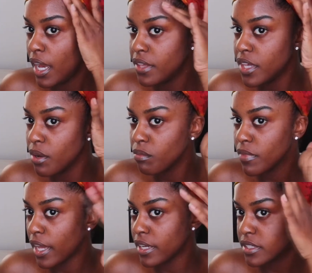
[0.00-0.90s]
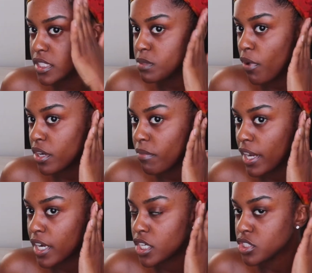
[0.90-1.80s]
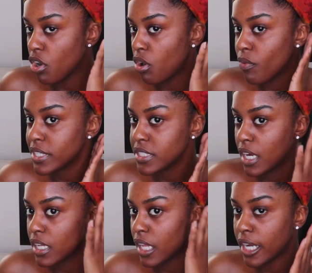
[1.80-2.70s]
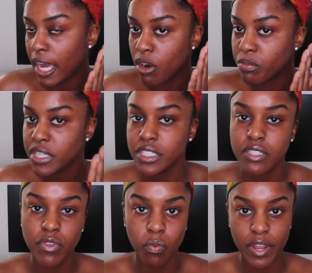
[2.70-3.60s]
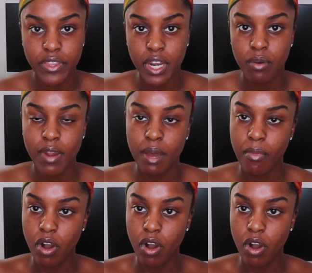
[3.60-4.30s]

And then like this part of my hair is always kind of like out because of the way that I wrap.